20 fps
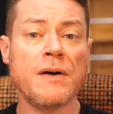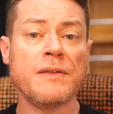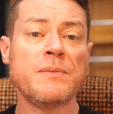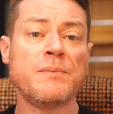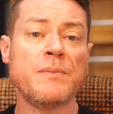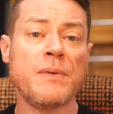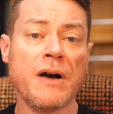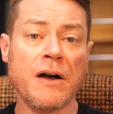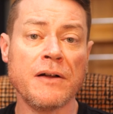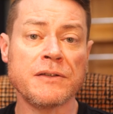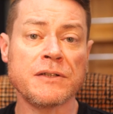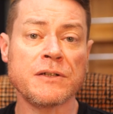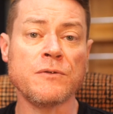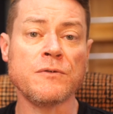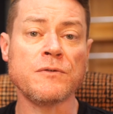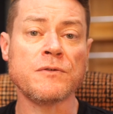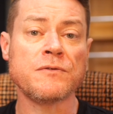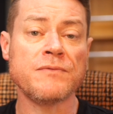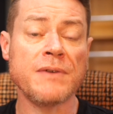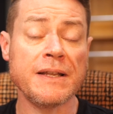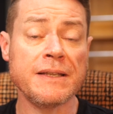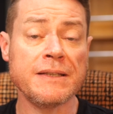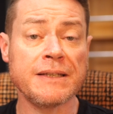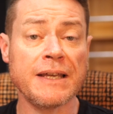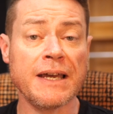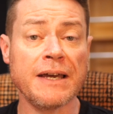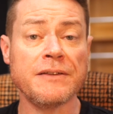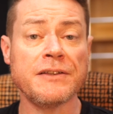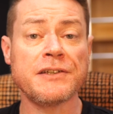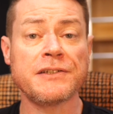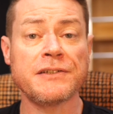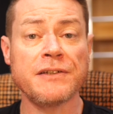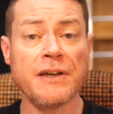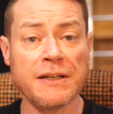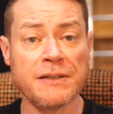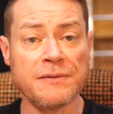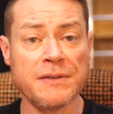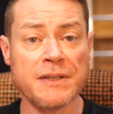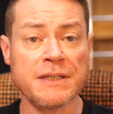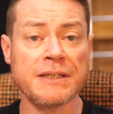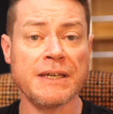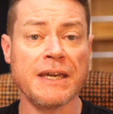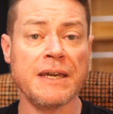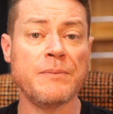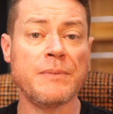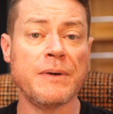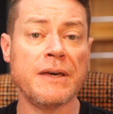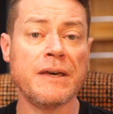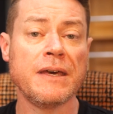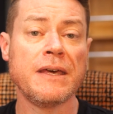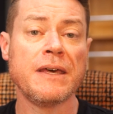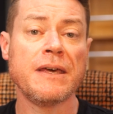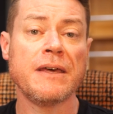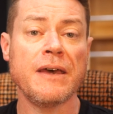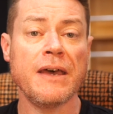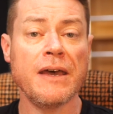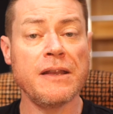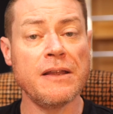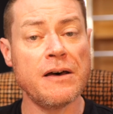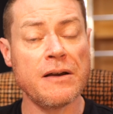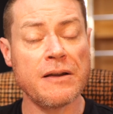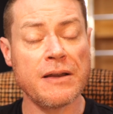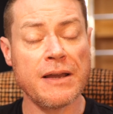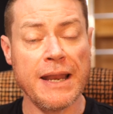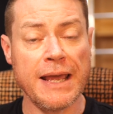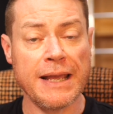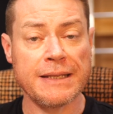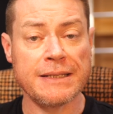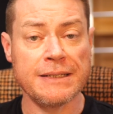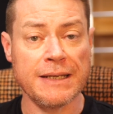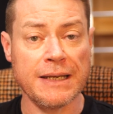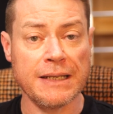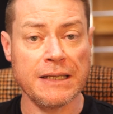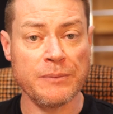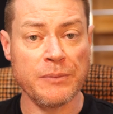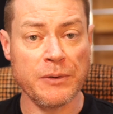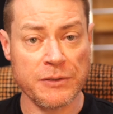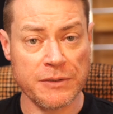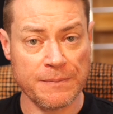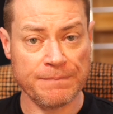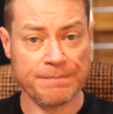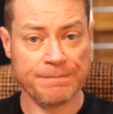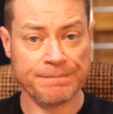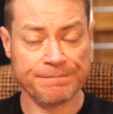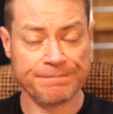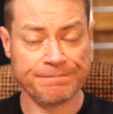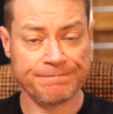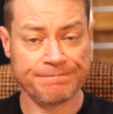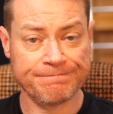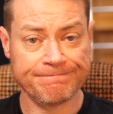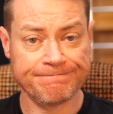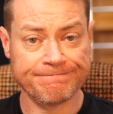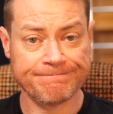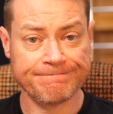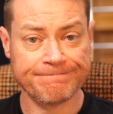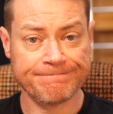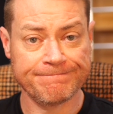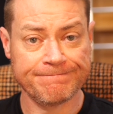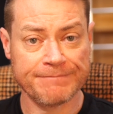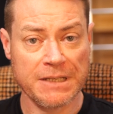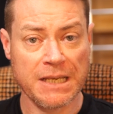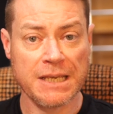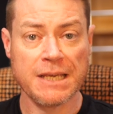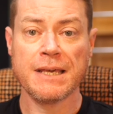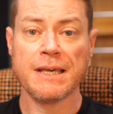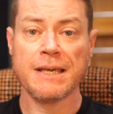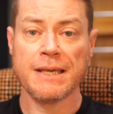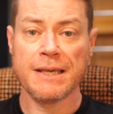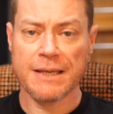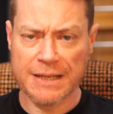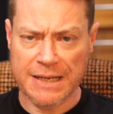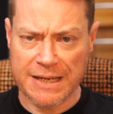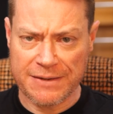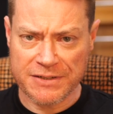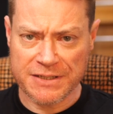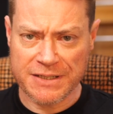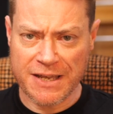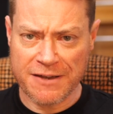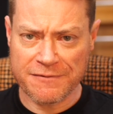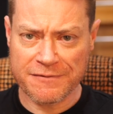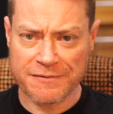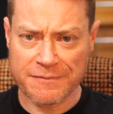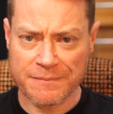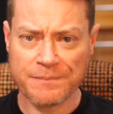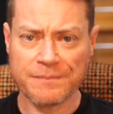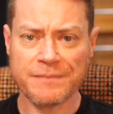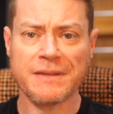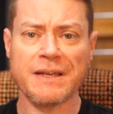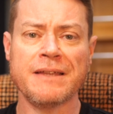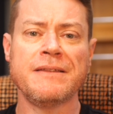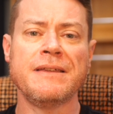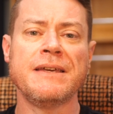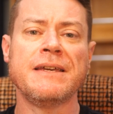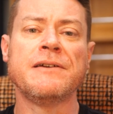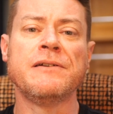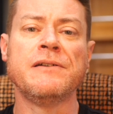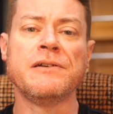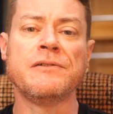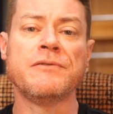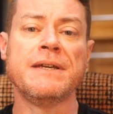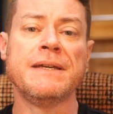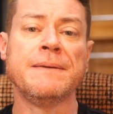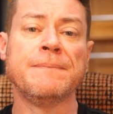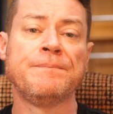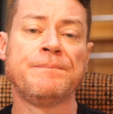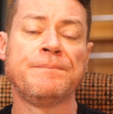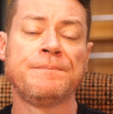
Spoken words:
the particles run down the side of the chamber and are collected at the bottom. Clever stuff, I think you'd agree.